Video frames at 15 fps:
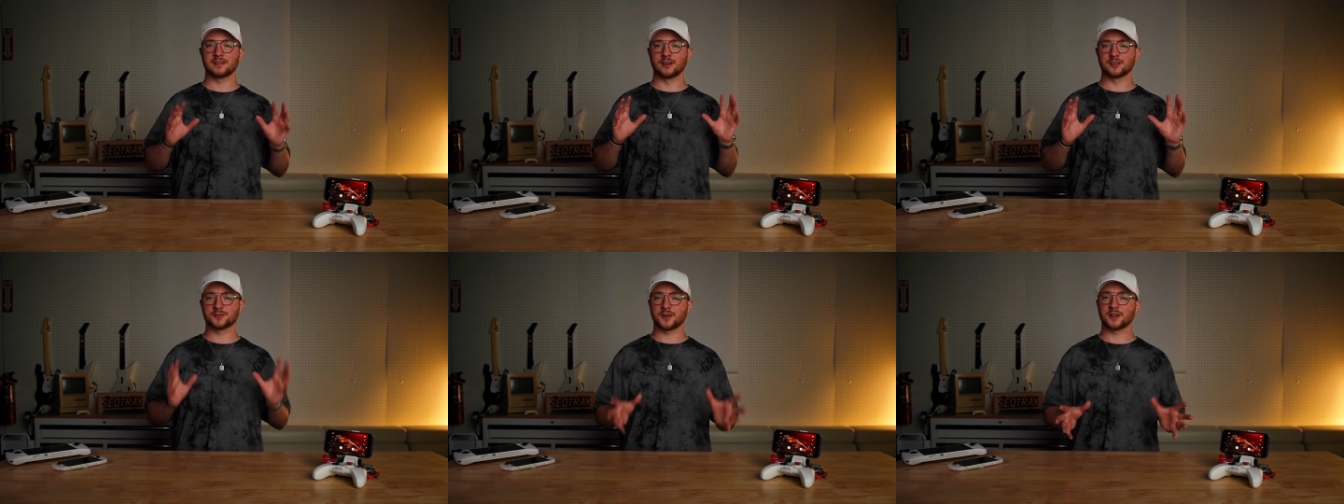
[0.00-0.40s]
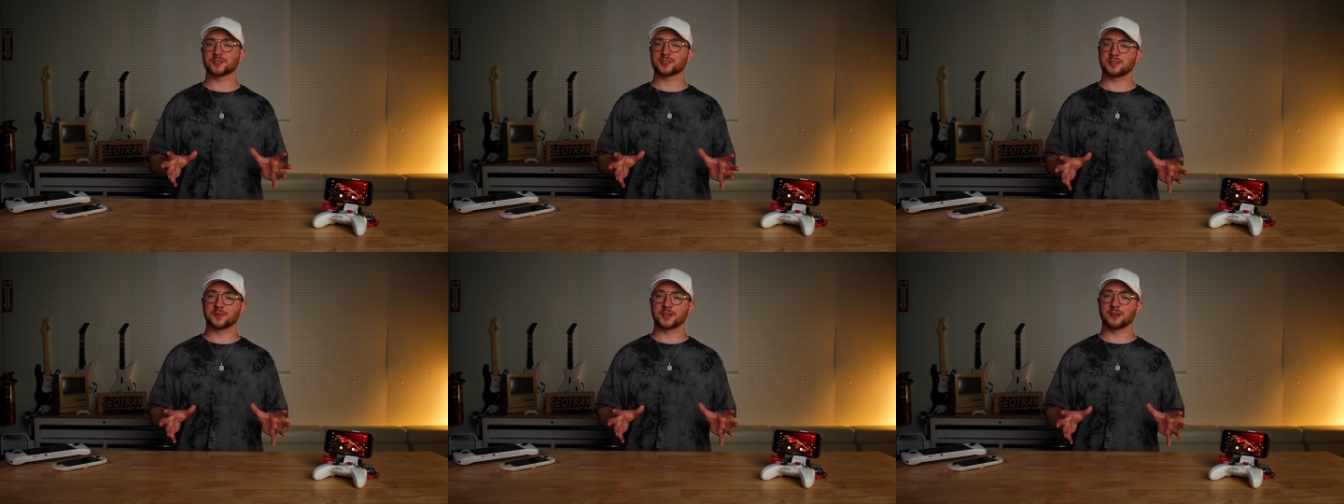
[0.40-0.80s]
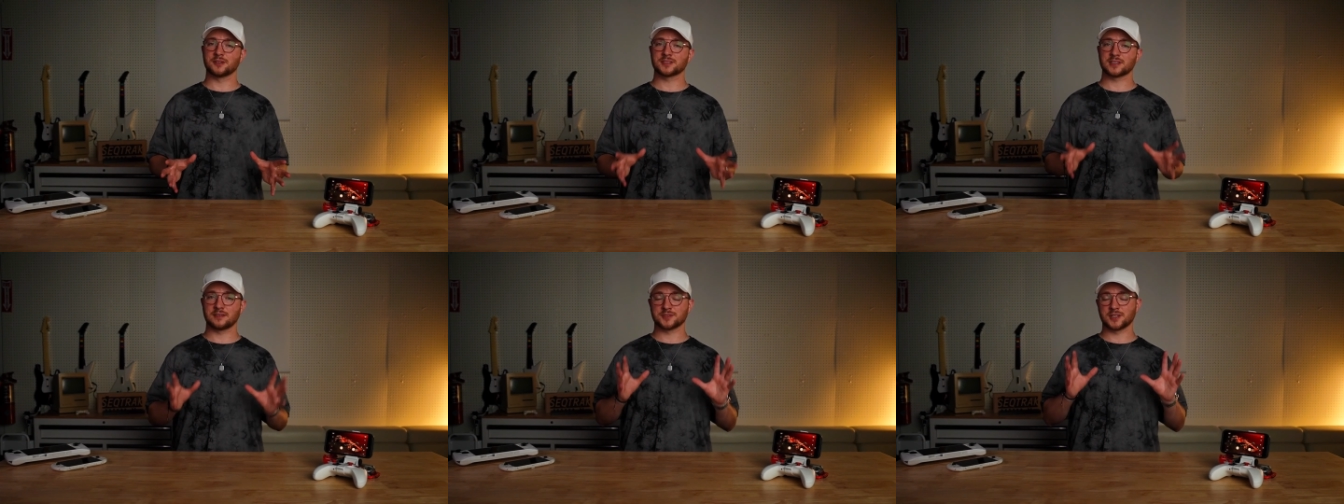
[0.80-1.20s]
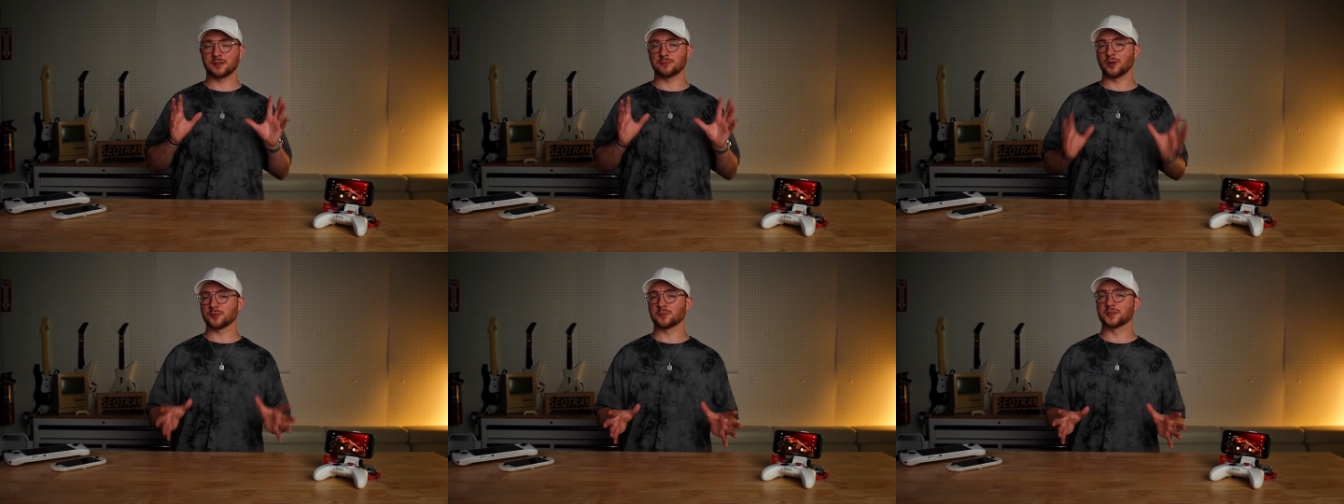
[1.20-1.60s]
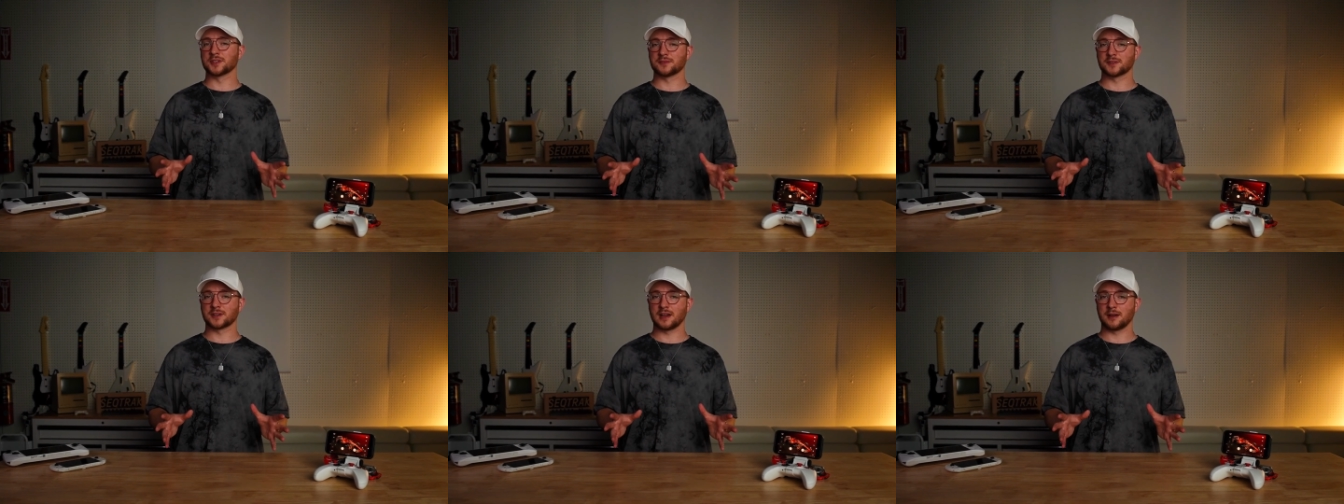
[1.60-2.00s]
Now, as far as streaming goes, I've tried multiple
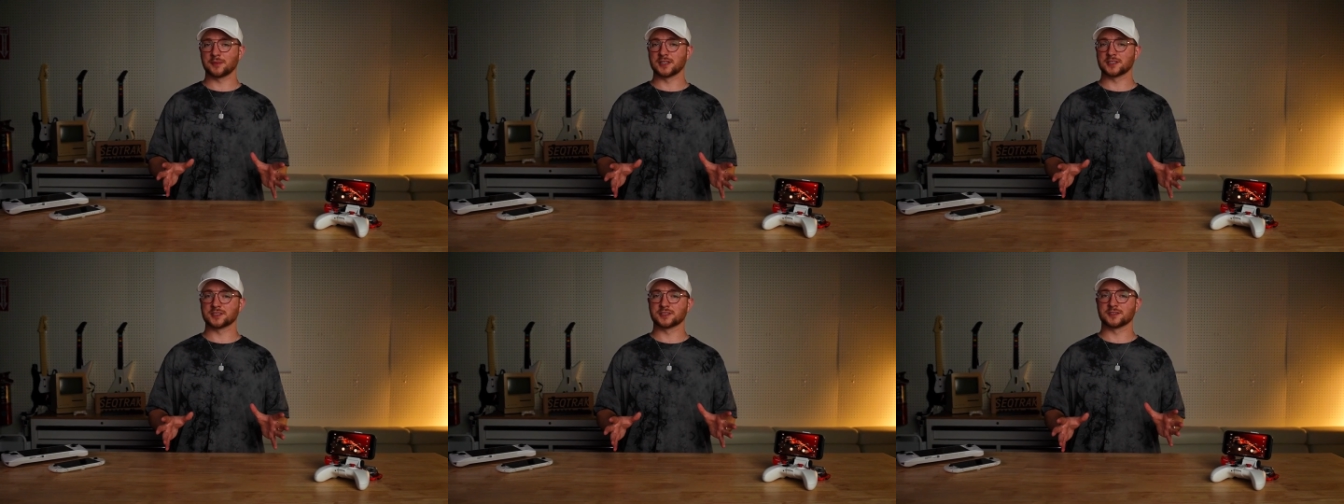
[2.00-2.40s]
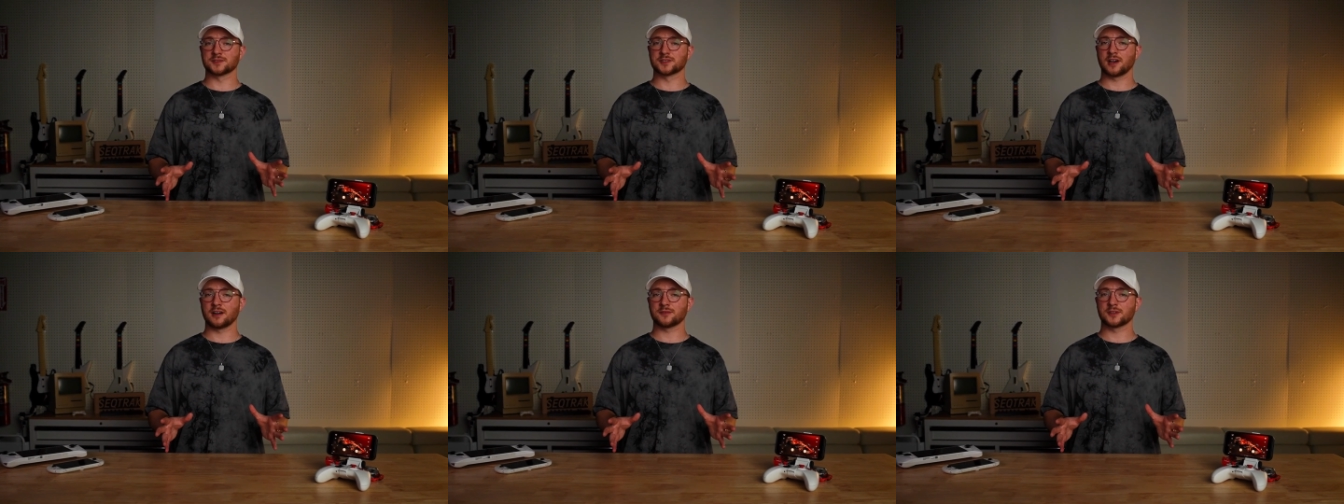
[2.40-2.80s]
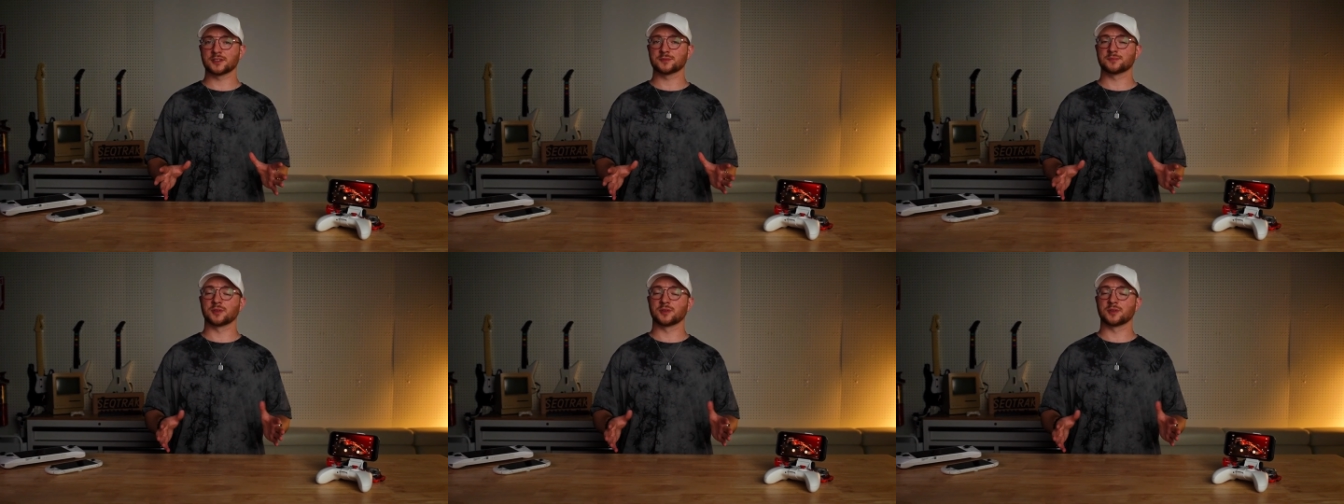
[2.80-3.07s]
different combinations of softwares,